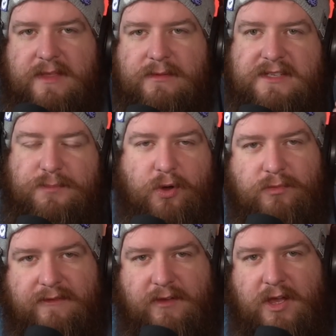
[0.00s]
they would spawn
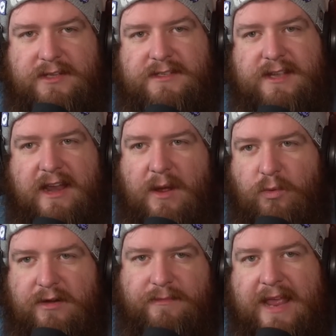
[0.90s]
reversed and I
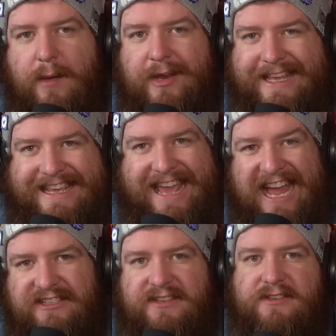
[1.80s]
wouldn't be able to
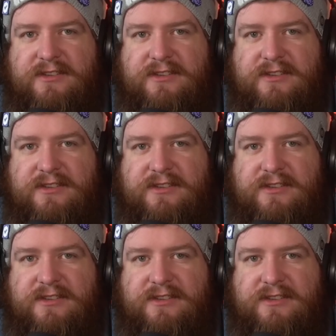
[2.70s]
get